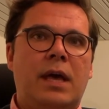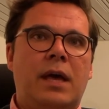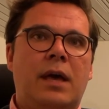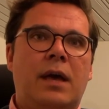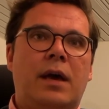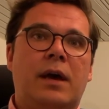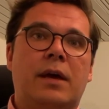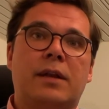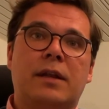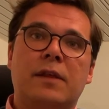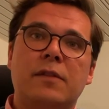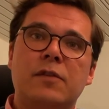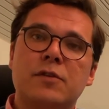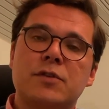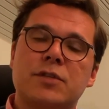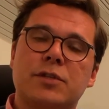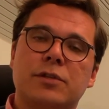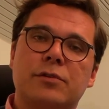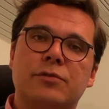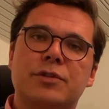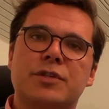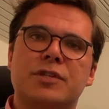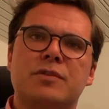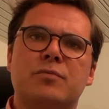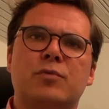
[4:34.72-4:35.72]
Another
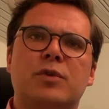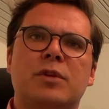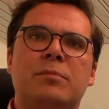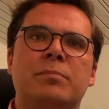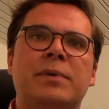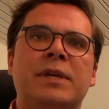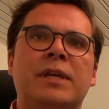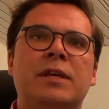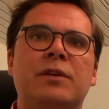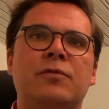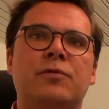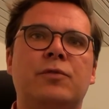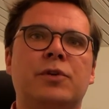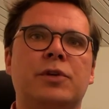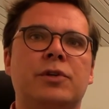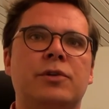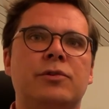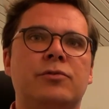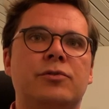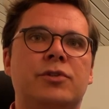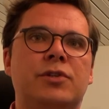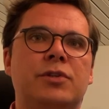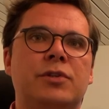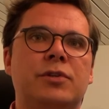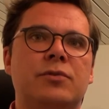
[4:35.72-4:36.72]
solution would be for
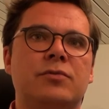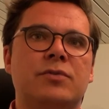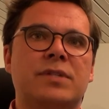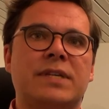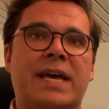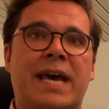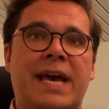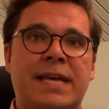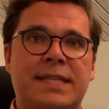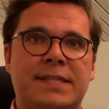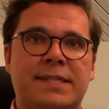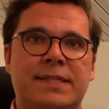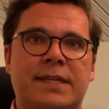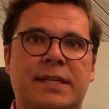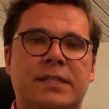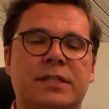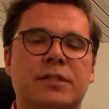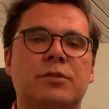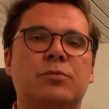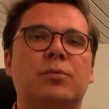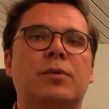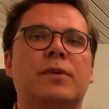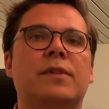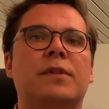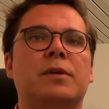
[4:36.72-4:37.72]
you to use a
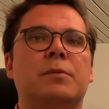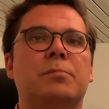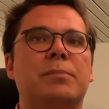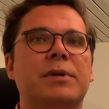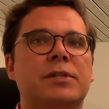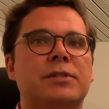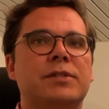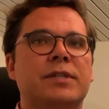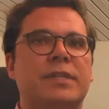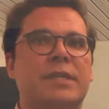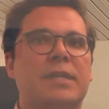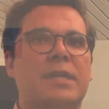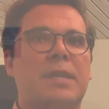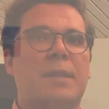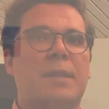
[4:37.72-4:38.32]
headset with a built-in